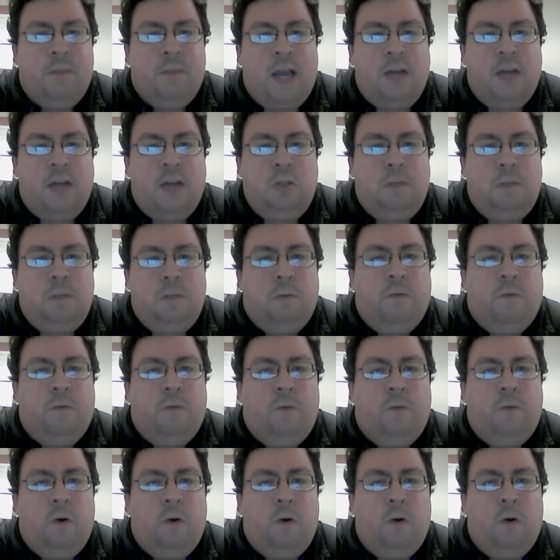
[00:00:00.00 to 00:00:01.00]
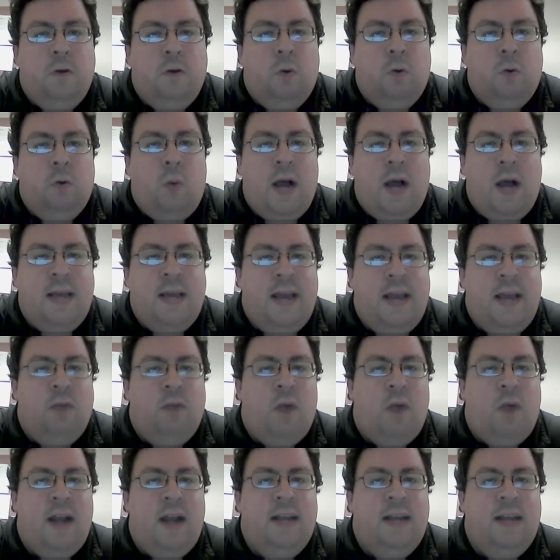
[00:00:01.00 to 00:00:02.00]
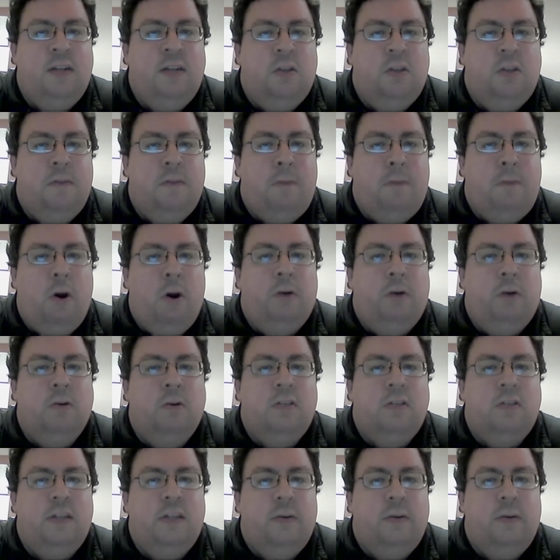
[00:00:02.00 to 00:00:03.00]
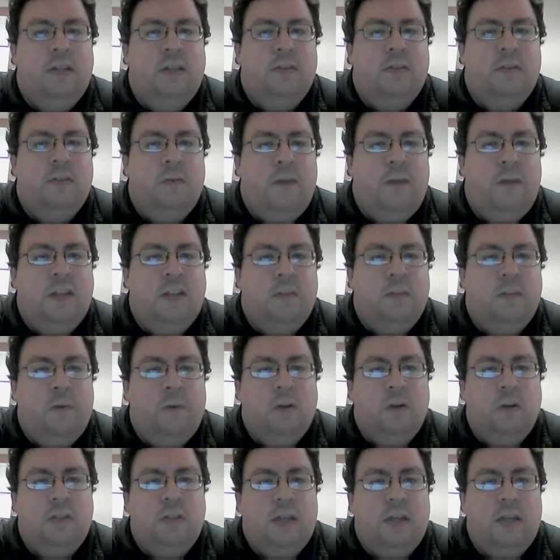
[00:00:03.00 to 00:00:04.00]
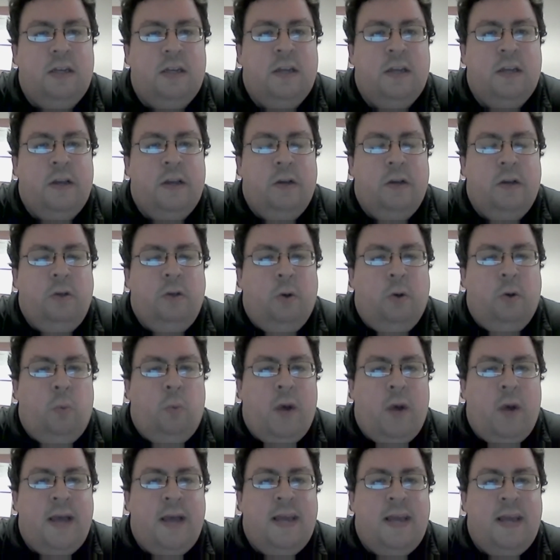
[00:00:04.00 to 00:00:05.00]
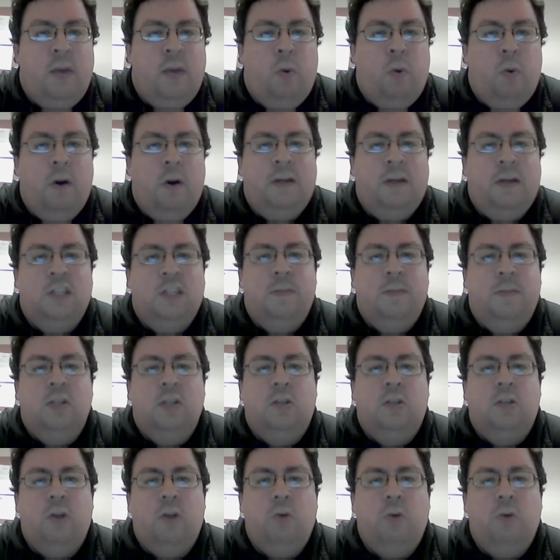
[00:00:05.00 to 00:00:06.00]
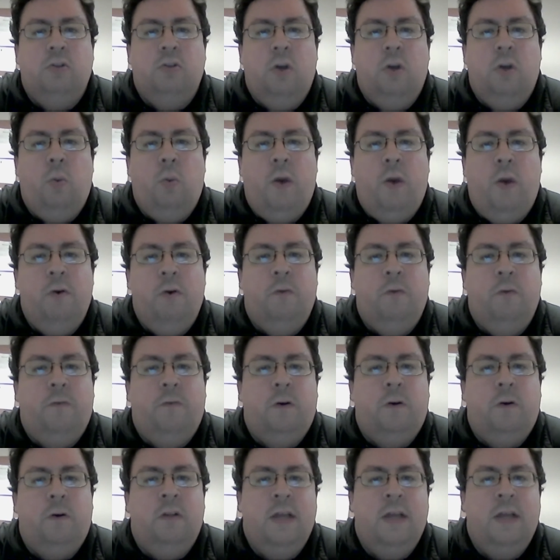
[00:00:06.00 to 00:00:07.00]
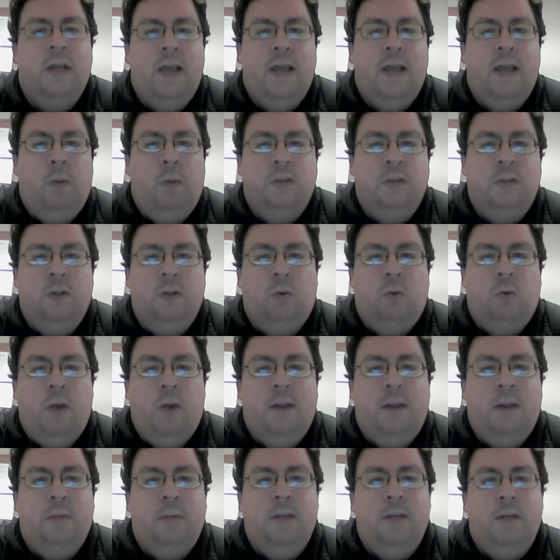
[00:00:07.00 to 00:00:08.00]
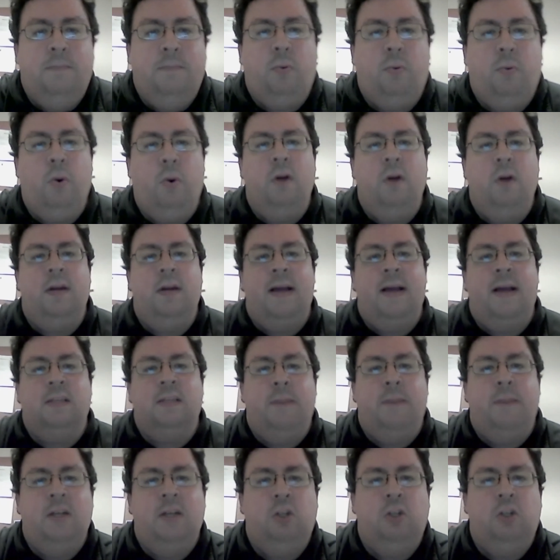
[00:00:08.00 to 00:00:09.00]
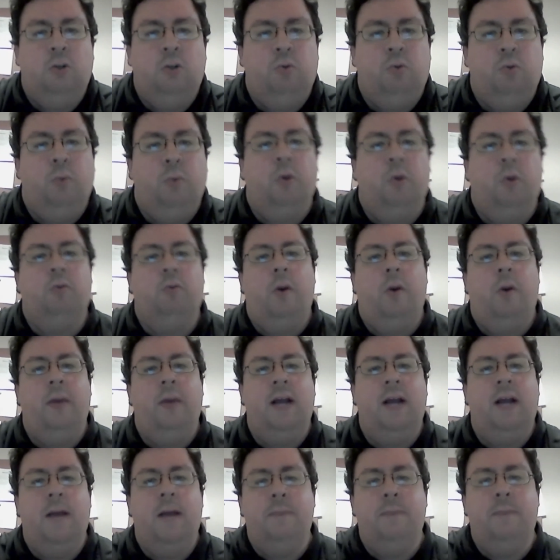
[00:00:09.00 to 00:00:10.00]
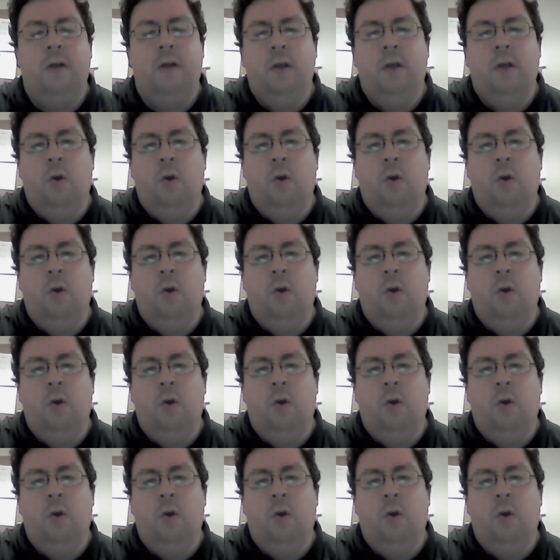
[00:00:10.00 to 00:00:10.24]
Do you prefer your YA writing to the Parker series or vice versa? Your YA work has been so wonderful and was incredibly important as my children were growing up.